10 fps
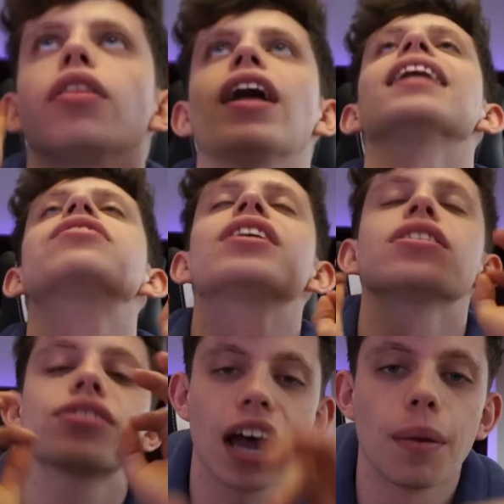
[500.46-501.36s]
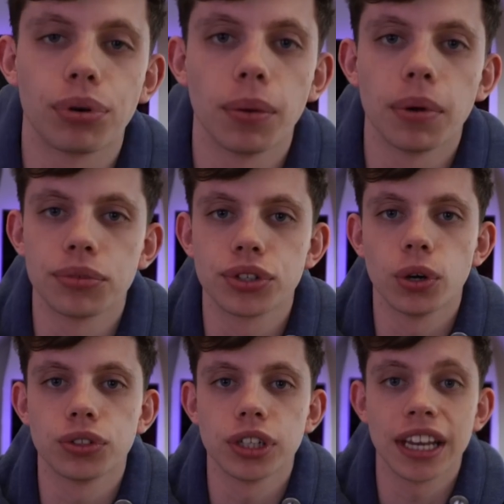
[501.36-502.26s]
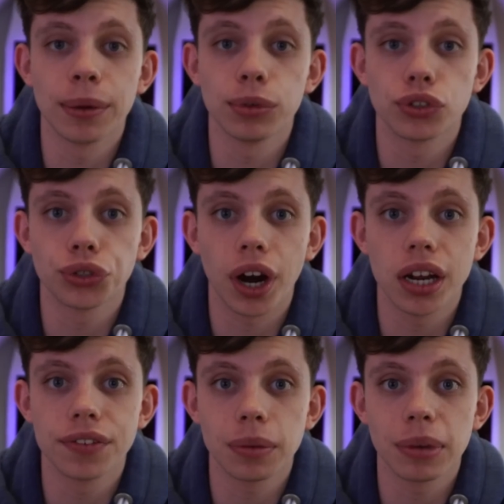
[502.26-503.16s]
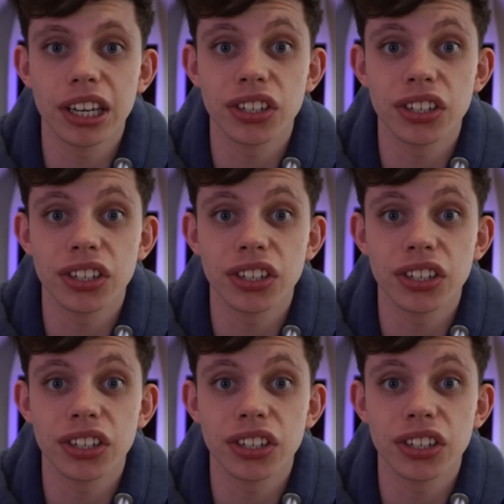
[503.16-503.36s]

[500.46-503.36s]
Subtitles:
That is that problem sorted. It was driving me